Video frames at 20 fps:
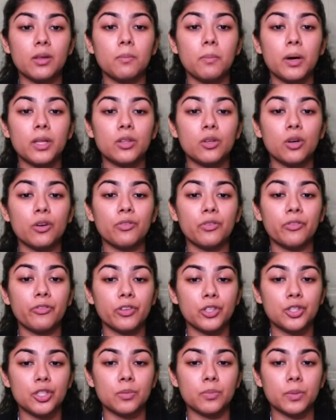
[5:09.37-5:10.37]
the mother of a
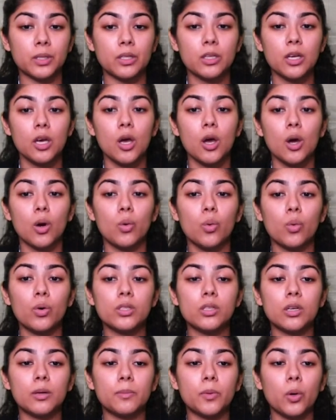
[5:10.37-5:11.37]
fisherman who
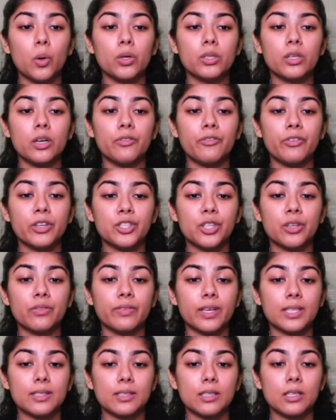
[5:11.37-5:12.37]
was aboard a fishing
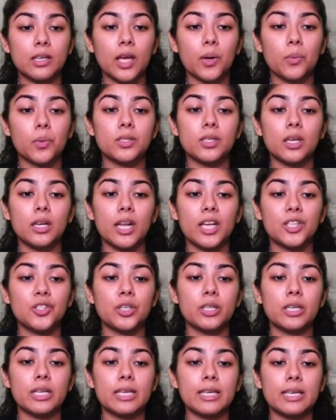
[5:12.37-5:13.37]
vessel and was
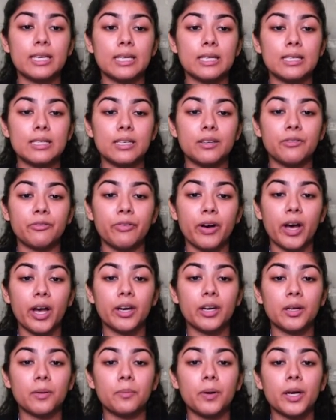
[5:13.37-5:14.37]
allegedly killed in
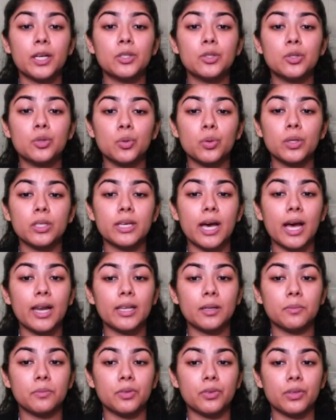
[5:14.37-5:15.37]
firing by 2
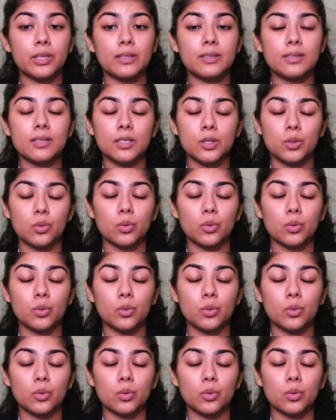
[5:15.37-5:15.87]
Italian Marines in